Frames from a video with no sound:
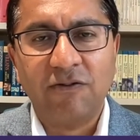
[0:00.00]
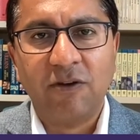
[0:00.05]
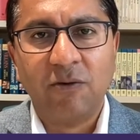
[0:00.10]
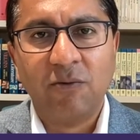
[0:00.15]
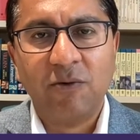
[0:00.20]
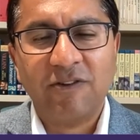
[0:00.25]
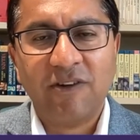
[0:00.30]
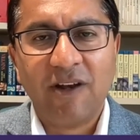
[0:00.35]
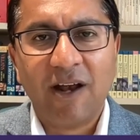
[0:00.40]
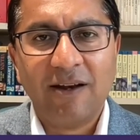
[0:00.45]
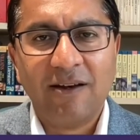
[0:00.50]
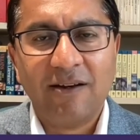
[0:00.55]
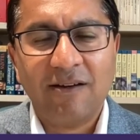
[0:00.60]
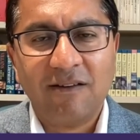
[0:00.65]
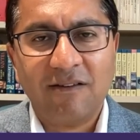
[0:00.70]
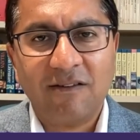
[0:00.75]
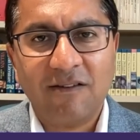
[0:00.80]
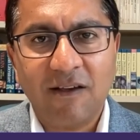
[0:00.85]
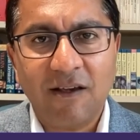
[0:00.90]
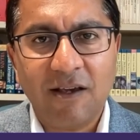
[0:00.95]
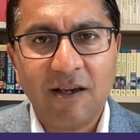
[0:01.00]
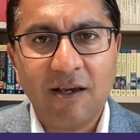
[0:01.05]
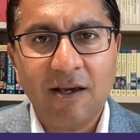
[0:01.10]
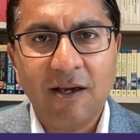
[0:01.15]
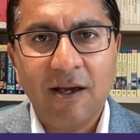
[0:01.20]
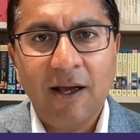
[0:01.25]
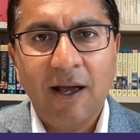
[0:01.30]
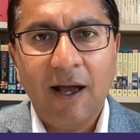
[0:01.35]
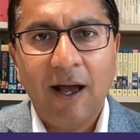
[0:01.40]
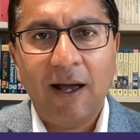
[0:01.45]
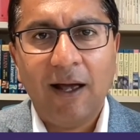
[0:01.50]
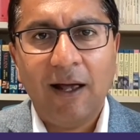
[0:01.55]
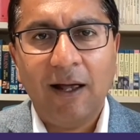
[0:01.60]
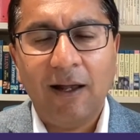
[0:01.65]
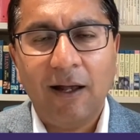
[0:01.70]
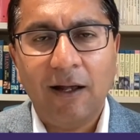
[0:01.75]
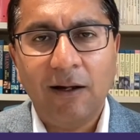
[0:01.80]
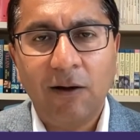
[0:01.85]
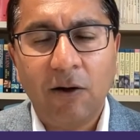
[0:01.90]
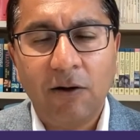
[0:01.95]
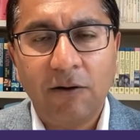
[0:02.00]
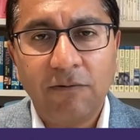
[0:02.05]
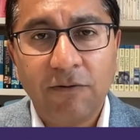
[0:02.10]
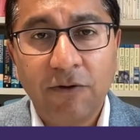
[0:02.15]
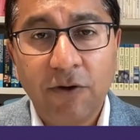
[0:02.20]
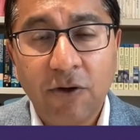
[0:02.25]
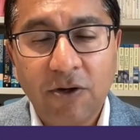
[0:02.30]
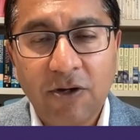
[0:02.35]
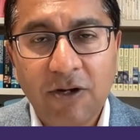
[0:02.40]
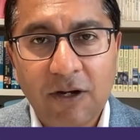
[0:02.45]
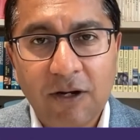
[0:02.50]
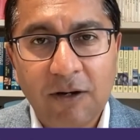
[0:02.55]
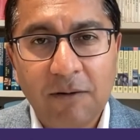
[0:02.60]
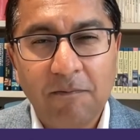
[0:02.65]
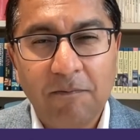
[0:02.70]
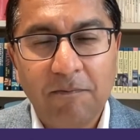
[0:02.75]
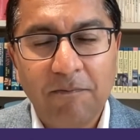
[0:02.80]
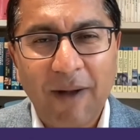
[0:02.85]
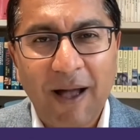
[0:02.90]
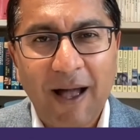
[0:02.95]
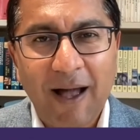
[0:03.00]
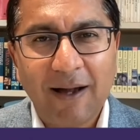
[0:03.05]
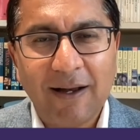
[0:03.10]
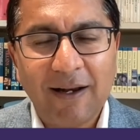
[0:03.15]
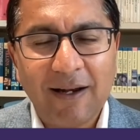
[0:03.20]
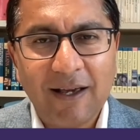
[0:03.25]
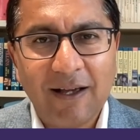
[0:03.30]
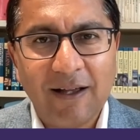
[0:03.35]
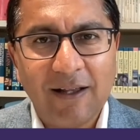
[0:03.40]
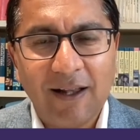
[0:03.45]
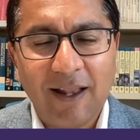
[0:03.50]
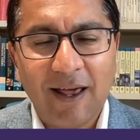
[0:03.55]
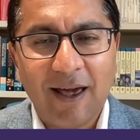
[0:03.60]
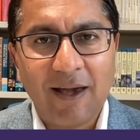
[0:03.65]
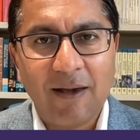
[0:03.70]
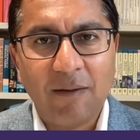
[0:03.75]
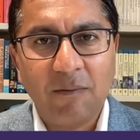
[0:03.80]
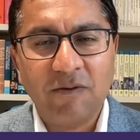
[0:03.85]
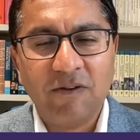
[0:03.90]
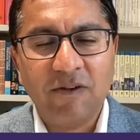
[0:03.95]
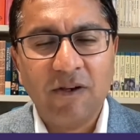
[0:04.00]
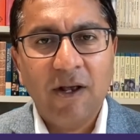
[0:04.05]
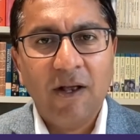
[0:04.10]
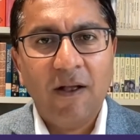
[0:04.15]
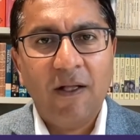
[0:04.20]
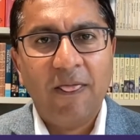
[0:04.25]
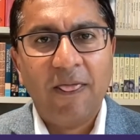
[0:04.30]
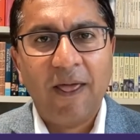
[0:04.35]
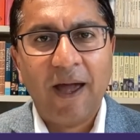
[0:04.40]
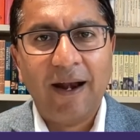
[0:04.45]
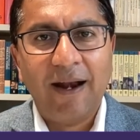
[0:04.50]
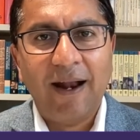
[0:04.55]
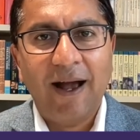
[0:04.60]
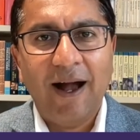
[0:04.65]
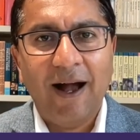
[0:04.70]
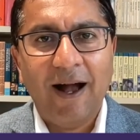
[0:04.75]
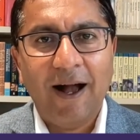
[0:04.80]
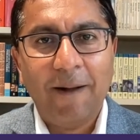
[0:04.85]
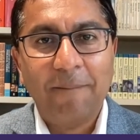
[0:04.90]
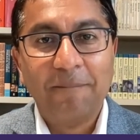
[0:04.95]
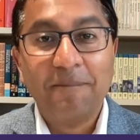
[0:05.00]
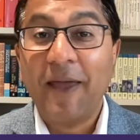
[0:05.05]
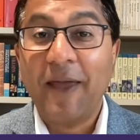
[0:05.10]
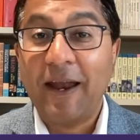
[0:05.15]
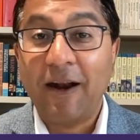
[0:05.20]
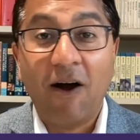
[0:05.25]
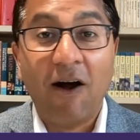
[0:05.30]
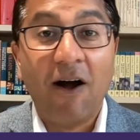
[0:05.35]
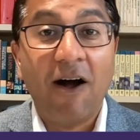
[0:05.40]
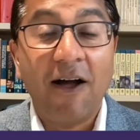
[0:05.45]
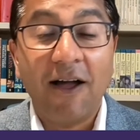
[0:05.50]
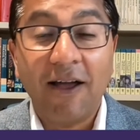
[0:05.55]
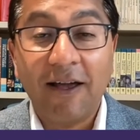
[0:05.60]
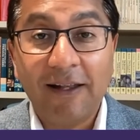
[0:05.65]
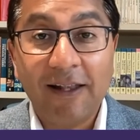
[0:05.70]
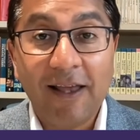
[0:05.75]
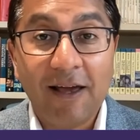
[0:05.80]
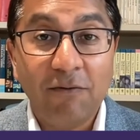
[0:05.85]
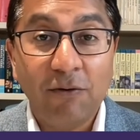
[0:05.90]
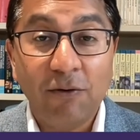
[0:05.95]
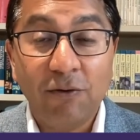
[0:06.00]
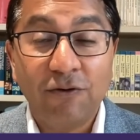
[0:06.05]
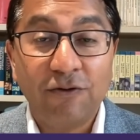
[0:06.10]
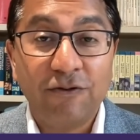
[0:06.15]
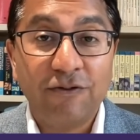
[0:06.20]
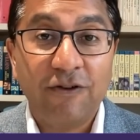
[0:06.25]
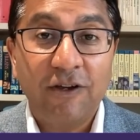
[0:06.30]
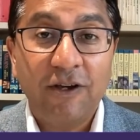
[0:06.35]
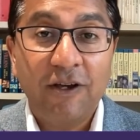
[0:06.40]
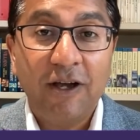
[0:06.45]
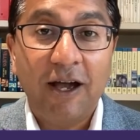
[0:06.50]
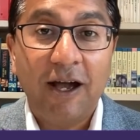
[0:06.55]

So we're starting to see a lot of union bargaining claims that are at higher levels,